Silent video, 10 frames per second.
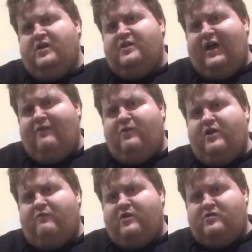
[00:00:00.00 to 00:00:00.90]
They were
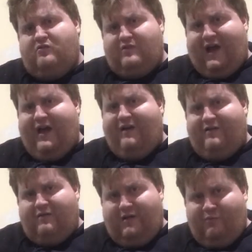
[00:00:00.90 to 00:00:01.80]
the original. They,
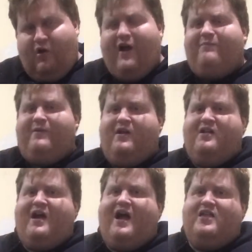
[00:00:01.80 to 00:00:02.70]
in my
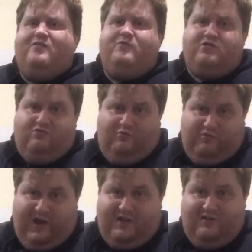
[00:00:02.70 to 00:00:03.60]
opinion, are the original
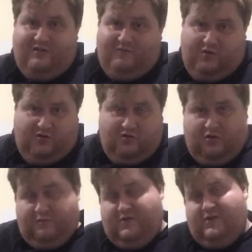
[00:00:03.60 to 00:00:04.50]
pranksters of
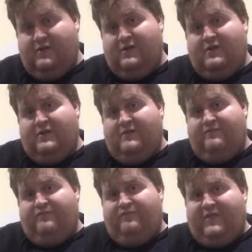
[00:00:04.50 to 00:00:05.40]
YouTube.
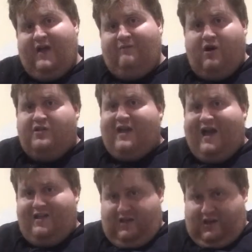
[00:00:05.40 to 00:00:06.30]
And what
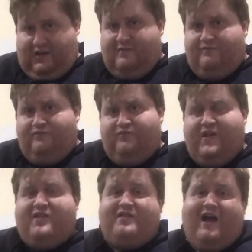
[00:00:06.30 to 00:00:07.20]
they did
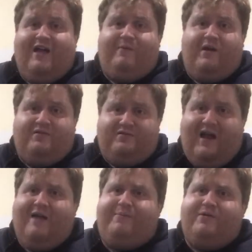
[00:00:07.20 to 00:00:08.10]
is start
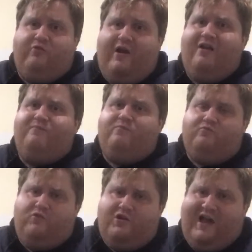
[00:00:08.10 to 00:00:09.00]
up a trend of
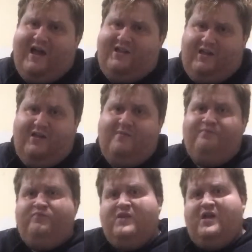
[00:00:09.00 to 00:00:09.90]
what they did
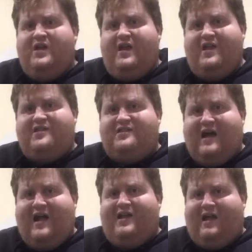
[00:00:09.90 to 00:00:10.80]
is
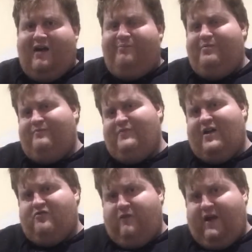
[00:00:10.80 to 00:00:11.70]
started up
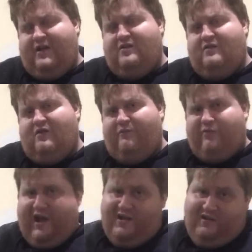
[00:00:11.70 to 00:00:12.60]
a trend of
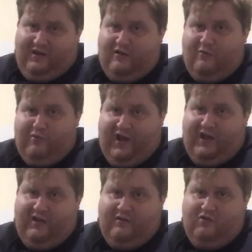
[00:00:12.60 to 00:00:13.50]
pranking
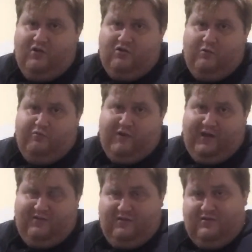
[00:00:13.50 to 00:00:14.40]
YouTube
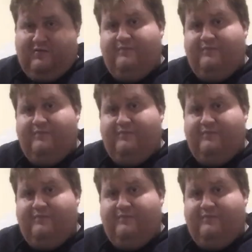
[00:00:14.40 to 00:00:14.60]
pranksters.